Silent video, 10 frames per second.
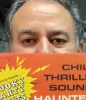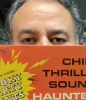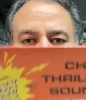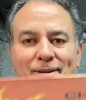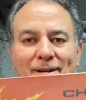
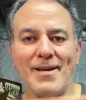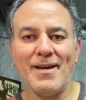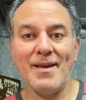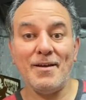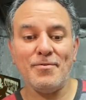but
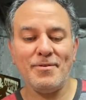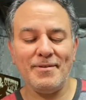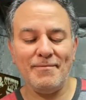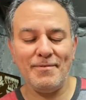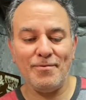I
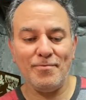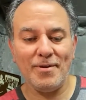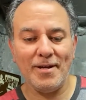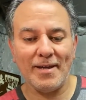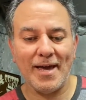couldn't even know who
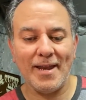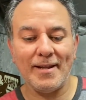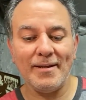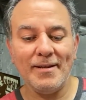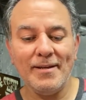the heck had
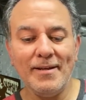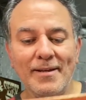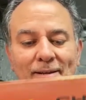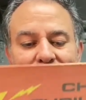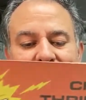it.
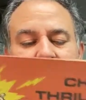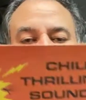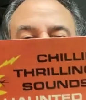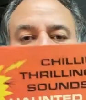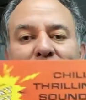
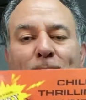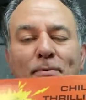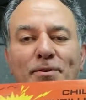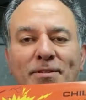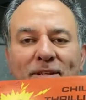Some
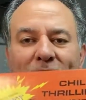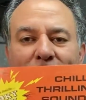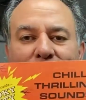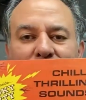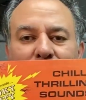person
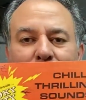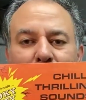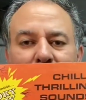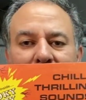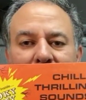years ago
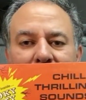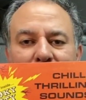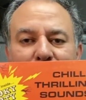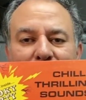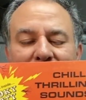made
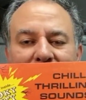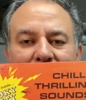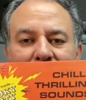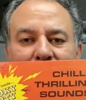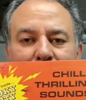a
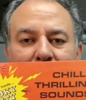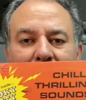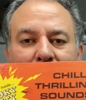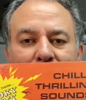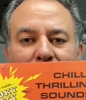3D
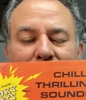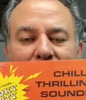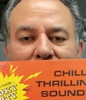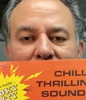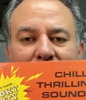model of
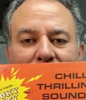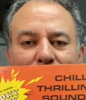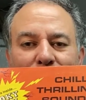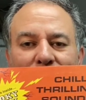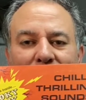this, like a
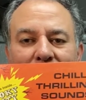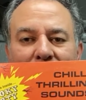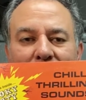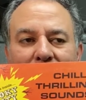3D